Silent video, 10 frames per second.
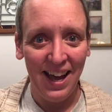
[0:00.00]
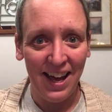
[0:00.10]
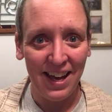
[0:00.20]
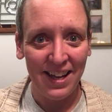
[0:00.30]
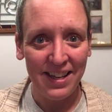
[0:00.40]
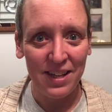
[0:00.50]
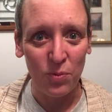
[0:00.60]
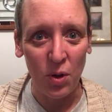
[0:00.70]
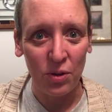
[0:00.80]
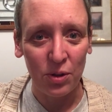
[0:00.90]
Hi,
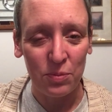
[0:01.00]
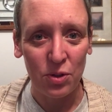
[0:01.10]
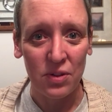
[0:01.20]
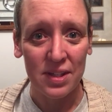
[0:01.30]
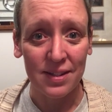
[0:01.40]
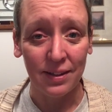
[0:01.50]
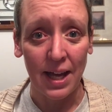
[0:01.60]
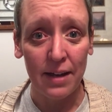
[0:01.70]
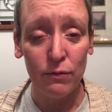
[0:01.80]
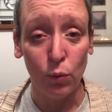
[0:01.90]
and welcome to this
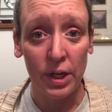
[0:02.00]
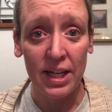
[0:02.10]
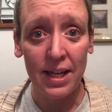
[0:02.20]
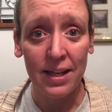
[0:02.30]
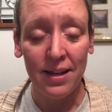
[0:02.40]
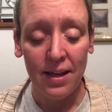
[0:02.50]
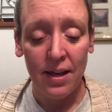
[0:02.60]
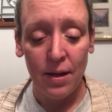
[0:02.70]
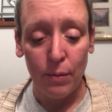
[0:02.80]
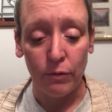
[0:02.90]
live reading
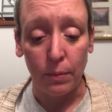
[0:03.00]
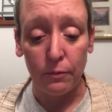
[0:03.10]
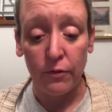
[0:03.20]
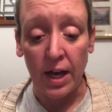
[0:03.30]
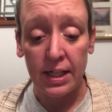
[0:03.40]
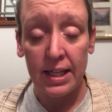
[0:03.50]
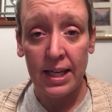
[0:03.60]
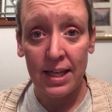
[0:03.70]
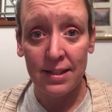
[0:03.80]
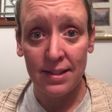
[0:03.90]
from Finding
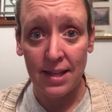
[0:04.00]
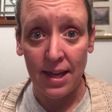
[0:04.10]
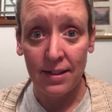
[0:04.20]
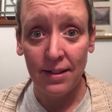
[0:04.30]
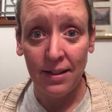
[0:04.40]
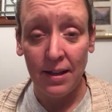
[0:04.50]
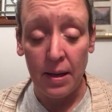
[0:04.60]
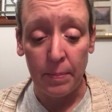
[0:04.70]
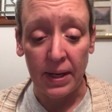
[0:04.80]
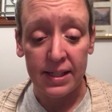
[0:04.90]
His Zen
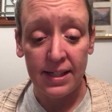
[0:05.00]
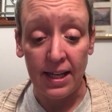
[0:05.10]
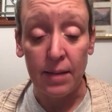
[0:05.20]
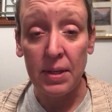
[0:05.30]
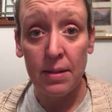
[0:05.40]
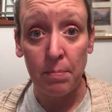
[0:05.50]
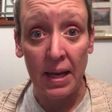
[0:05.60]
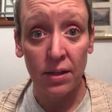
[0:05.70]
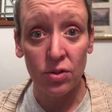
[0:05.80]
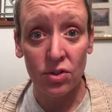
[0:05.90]
by Tammy
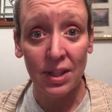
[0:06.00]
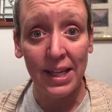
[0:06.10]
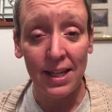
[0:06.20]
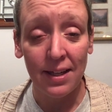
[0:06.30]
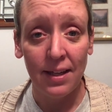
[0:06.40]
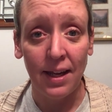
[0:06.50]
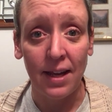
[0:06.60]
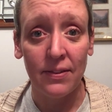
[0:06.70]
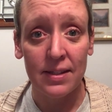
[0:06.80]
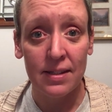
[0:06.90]
Mannersly,
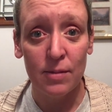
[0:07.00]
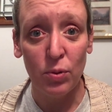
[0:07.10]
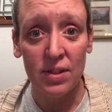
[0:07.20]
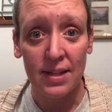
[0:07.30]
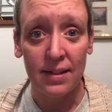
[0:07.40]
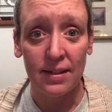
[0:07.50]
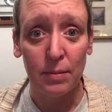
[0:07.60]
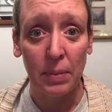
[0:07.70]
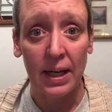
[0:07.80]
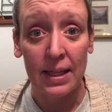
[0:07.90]
and this is
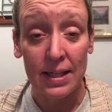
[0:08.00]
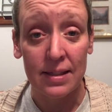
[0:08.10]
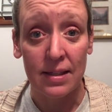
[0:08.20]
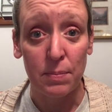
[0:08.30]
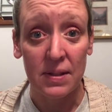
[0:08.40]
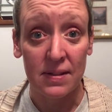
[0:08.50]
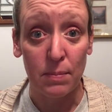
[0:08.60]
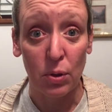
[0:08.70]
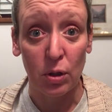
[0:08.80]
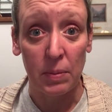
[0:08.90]
presented by Itsy
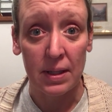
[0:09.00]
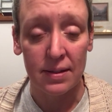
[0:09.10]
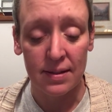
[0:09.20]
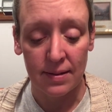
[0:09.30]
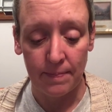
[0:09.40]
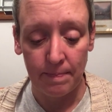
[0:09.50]
Bitsy Book Bits.